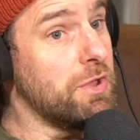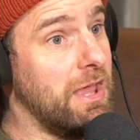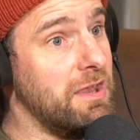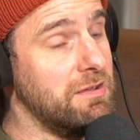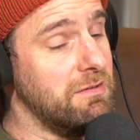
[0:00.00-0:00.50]

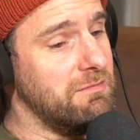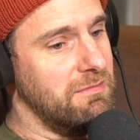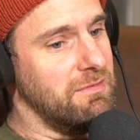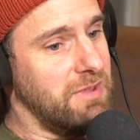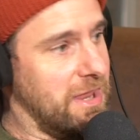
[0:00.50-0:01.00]

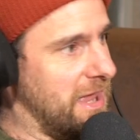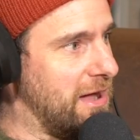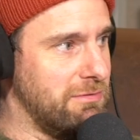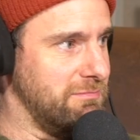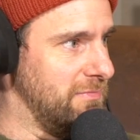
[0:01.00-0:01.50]
can take it
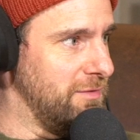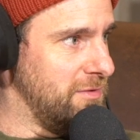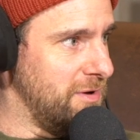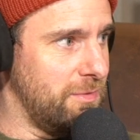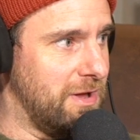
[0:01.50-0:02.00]
out
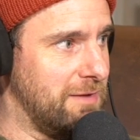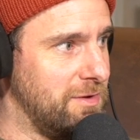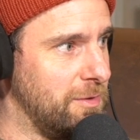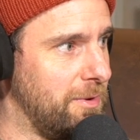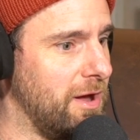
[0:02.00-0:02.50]
if you don't want to have
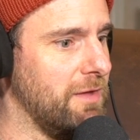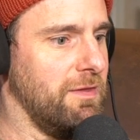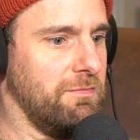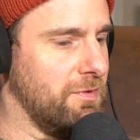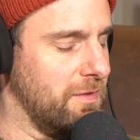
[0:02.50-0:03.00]
it in the bike.
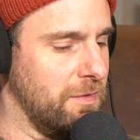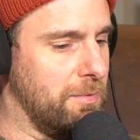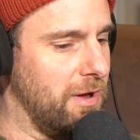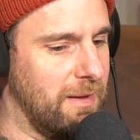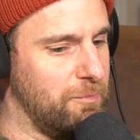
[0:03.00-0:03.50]
The
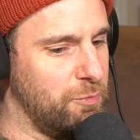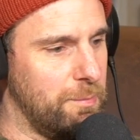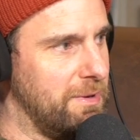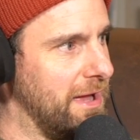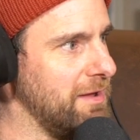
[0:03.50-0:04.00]
bike comes with
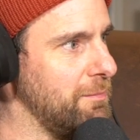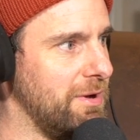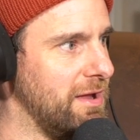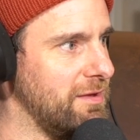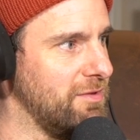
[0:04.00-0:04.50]
a blanking
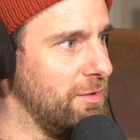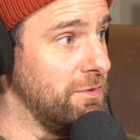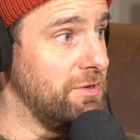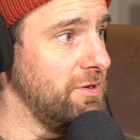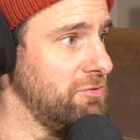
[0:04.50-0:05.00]
plate, so
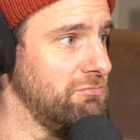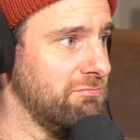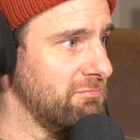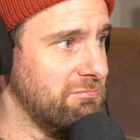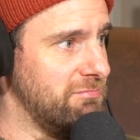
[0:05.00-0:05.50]
if you do,
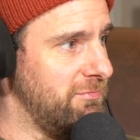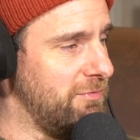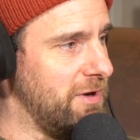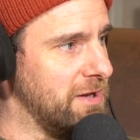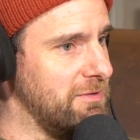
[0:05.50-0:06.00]

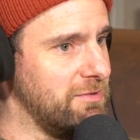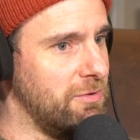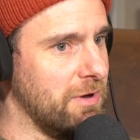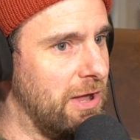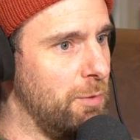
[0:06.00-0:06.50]
for any reason,
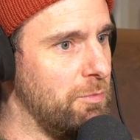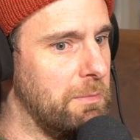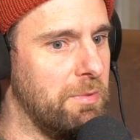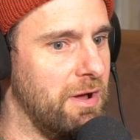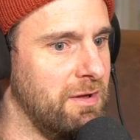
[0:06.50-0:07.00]
not get on with
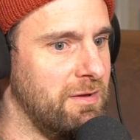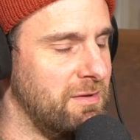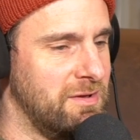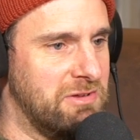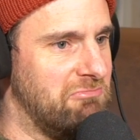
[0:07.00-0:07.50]
it. But
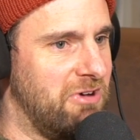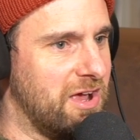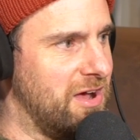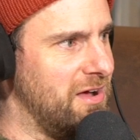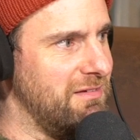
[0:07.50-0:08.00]
I
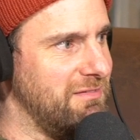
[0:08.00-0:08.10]
can't.